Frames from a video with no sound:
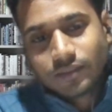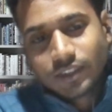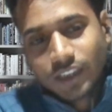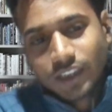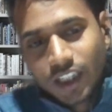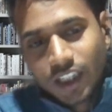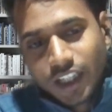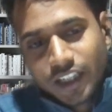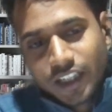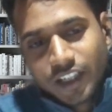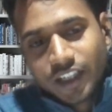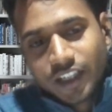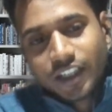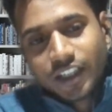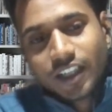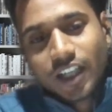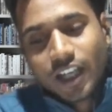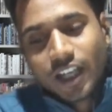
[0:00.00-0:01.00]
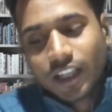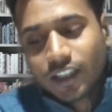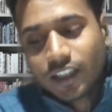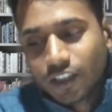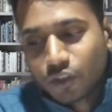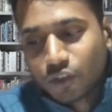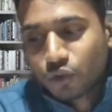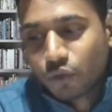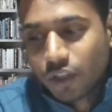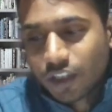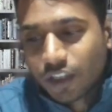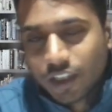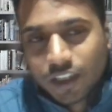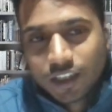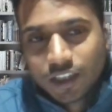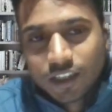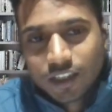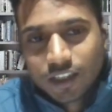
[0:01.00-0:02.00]
In India, I think
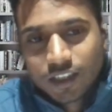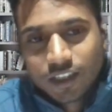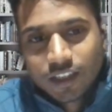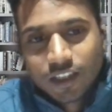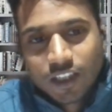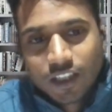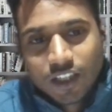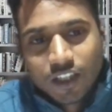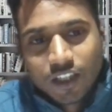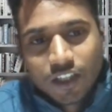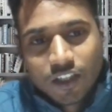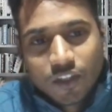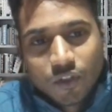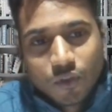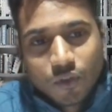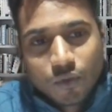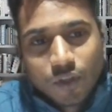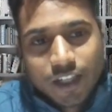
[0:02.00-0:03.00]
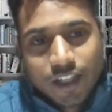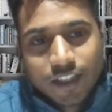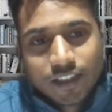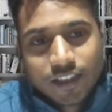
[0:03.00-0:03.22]
220. Why it's